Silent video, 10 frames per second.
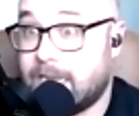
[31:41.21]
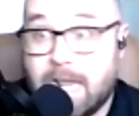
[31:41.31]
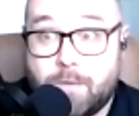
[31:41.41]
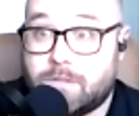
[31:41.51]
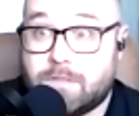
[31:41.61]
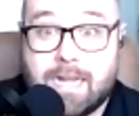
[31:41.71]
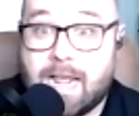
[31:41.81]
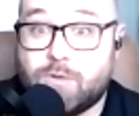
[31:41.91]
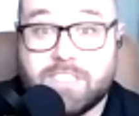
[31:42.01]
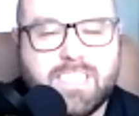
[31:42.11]
and i will and
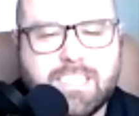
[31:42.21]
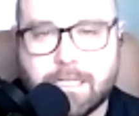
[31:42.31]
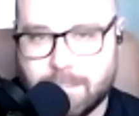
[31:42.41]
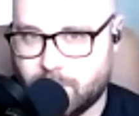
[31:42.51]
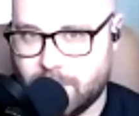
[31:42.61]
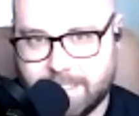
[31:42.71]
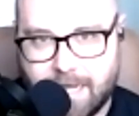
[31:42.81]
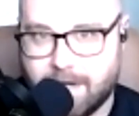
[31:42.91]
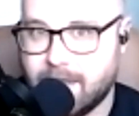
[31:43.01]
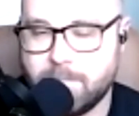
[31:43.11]
i will celebrate
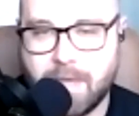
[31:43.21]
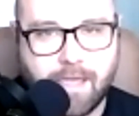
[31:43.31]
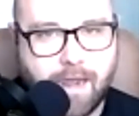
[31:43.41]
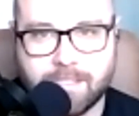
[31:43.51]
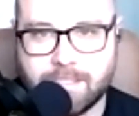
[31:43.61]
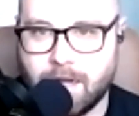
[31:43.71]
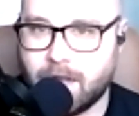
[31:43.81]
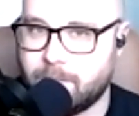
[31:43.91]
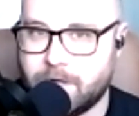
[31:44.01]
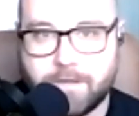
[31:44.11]
that my god is a god
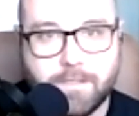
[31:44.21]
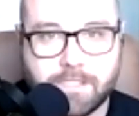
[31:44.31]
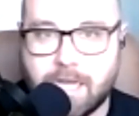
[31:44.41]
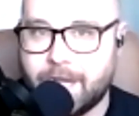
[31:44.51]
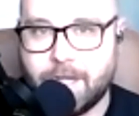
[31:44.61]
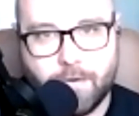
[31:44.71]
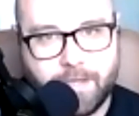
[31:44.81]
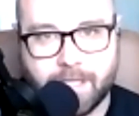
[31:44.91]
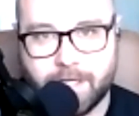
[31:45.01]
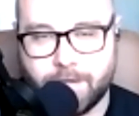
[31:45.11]
of miracles i know
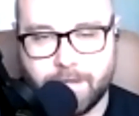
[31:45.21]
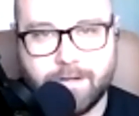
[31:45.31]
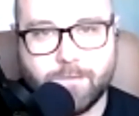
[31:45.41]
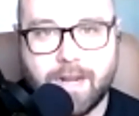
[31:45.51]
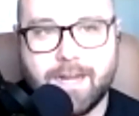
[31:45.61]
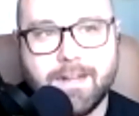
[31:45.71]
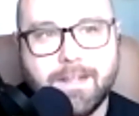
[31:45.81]
he can do it right